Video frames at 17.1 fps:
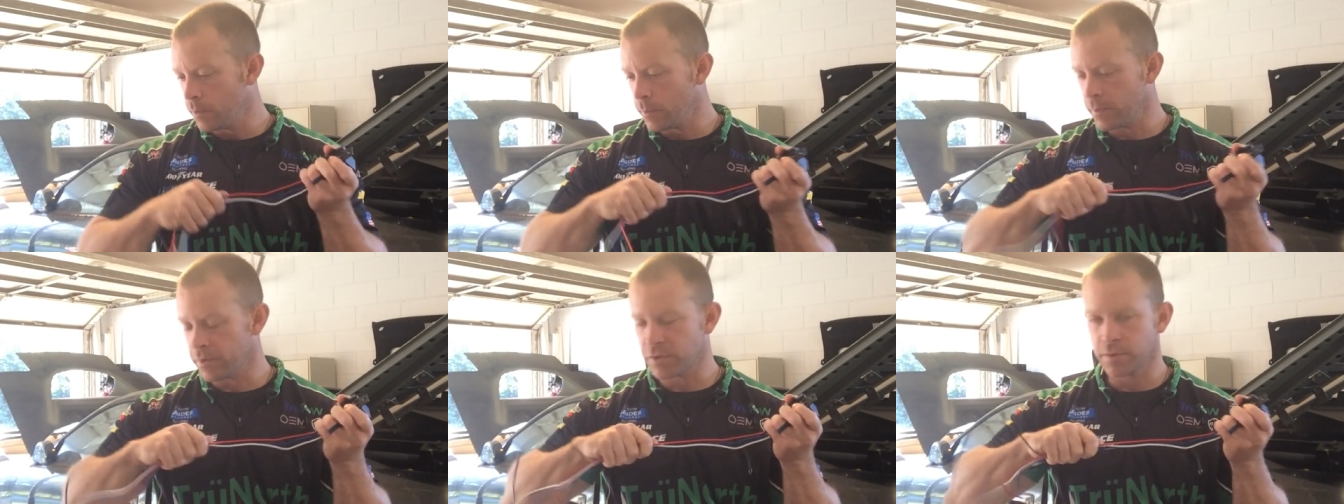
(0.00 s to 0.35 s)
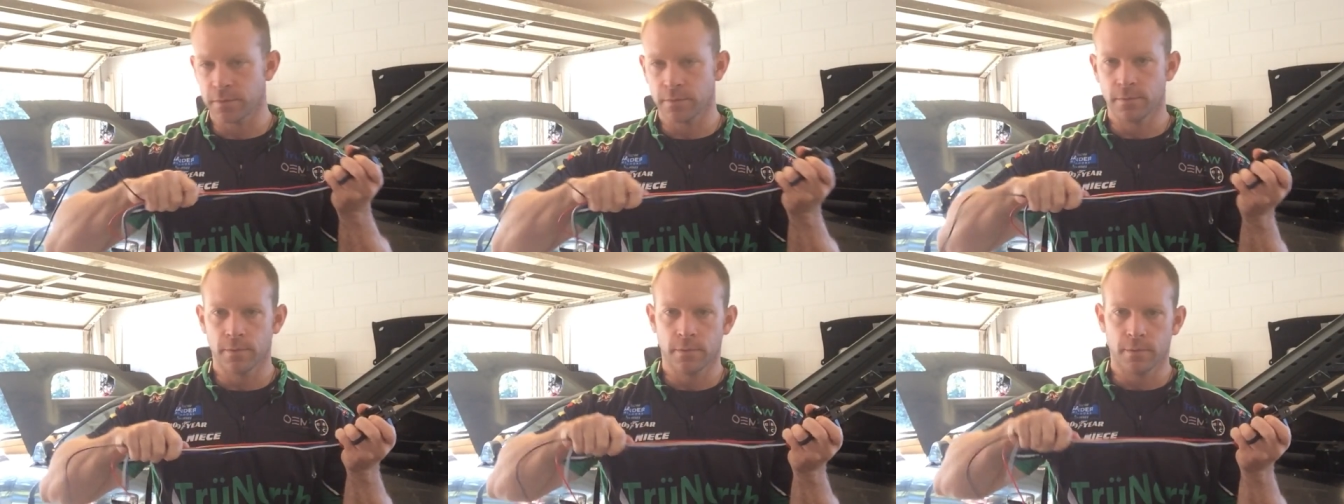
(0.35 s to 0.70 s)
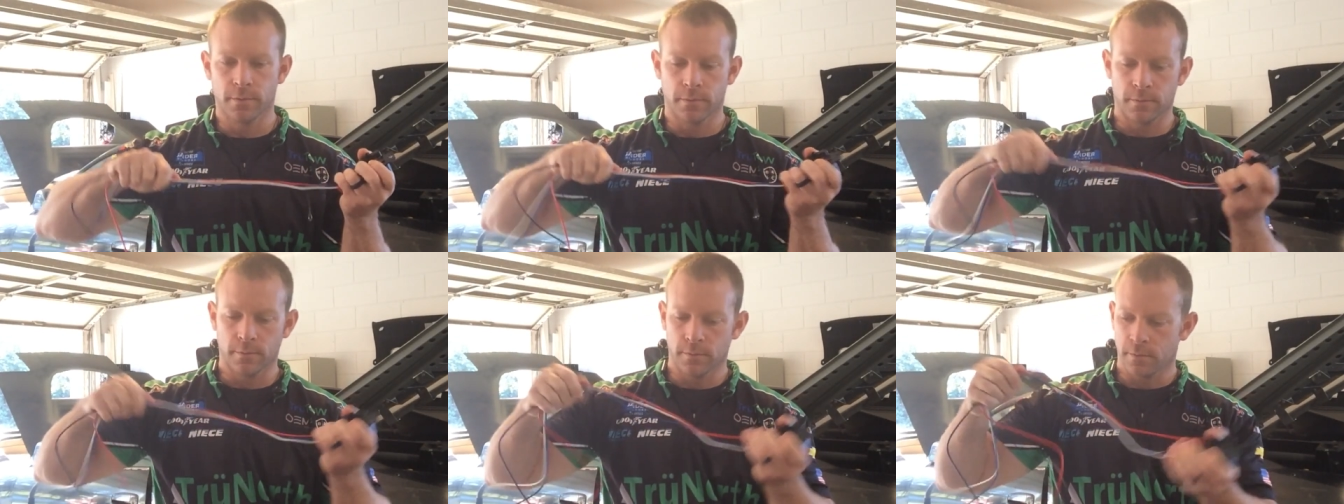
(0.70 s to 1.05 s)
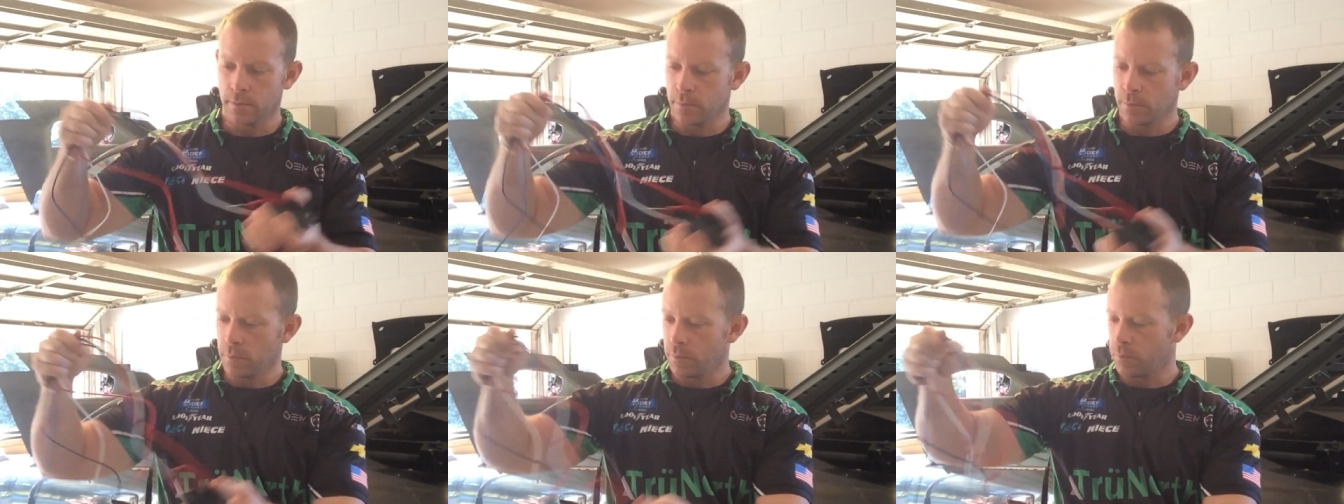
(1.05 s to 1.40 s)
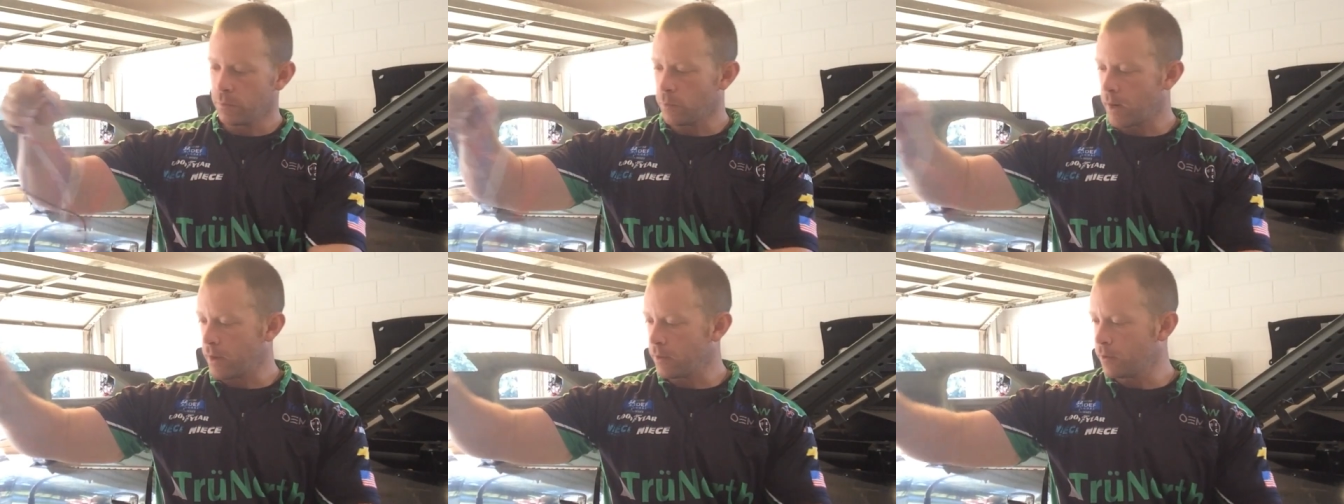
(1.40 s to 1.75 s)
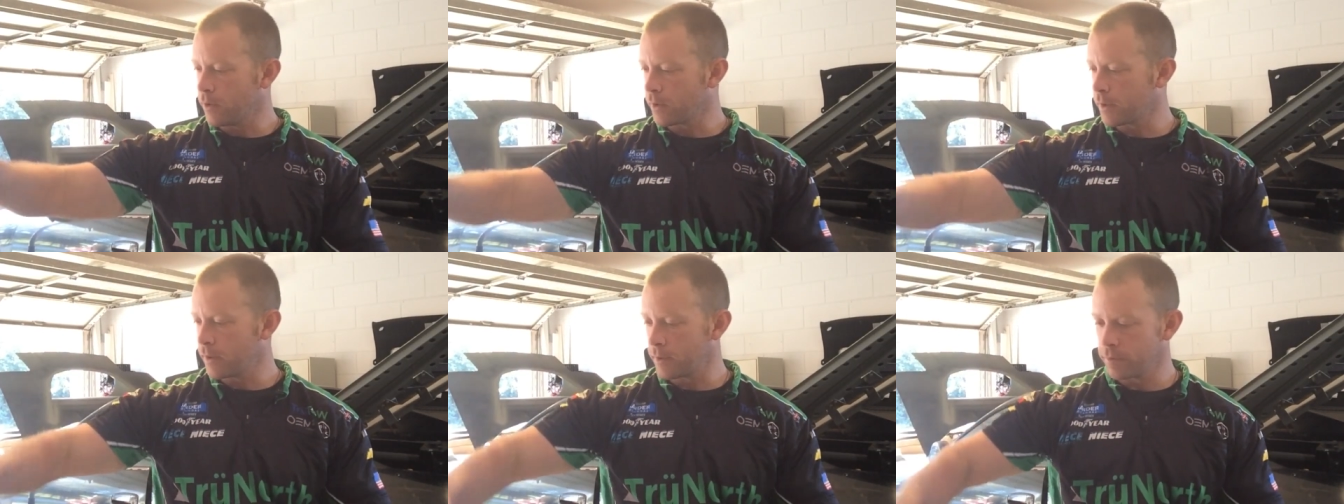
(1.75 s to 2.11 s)
which, while
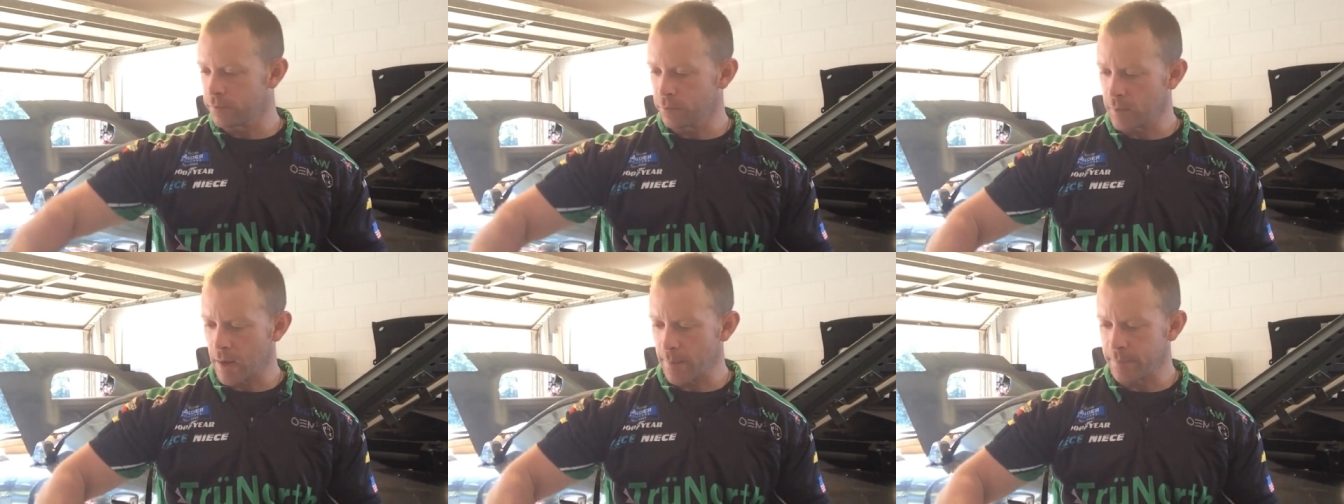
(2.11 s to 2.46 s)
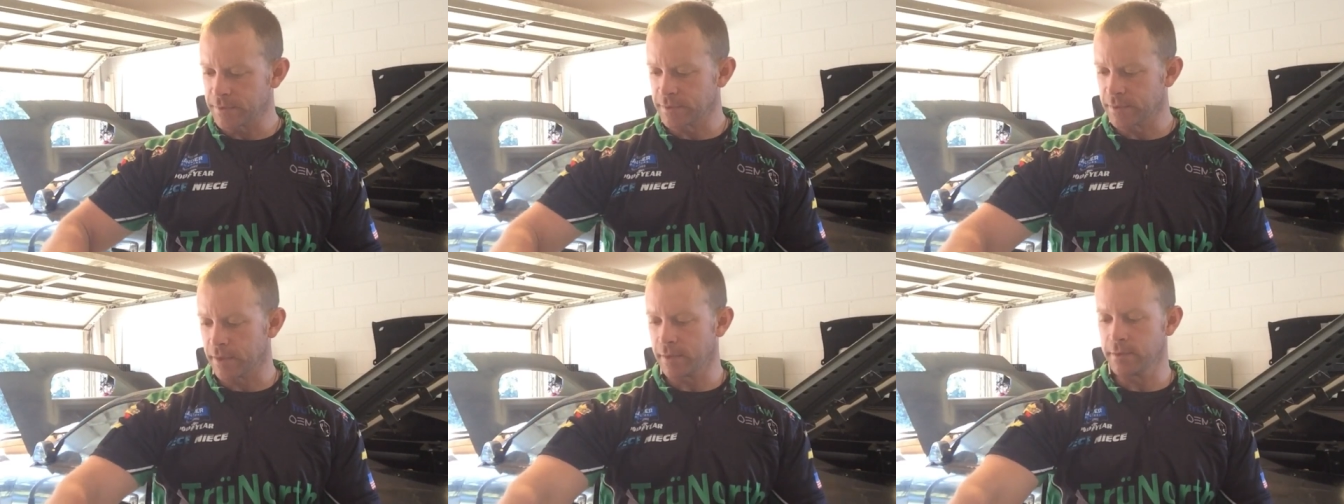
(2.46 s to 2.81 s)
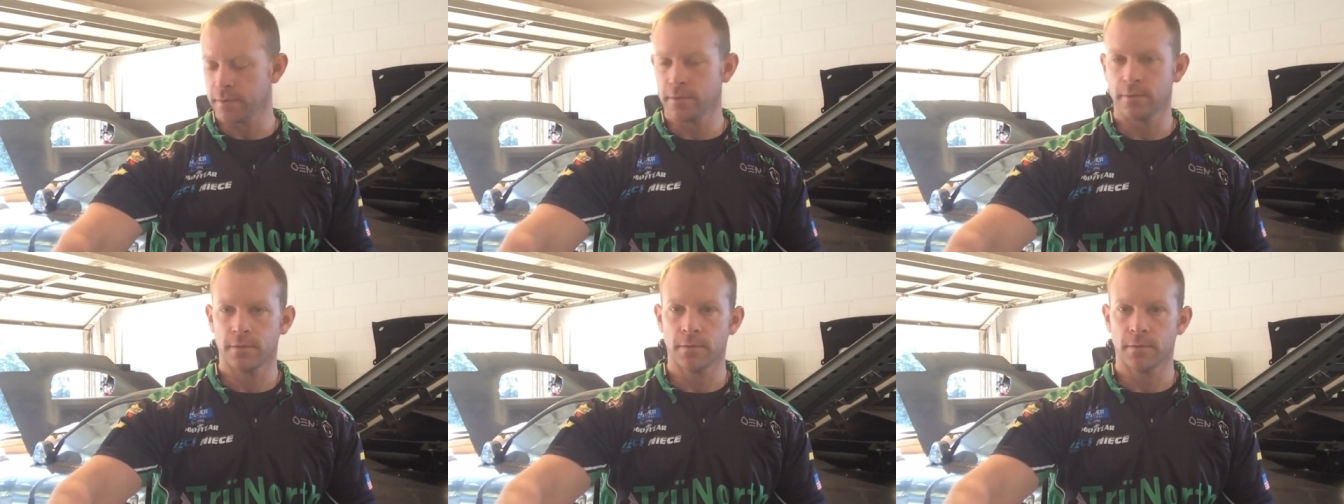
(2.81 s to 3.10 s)
looking through Amazon,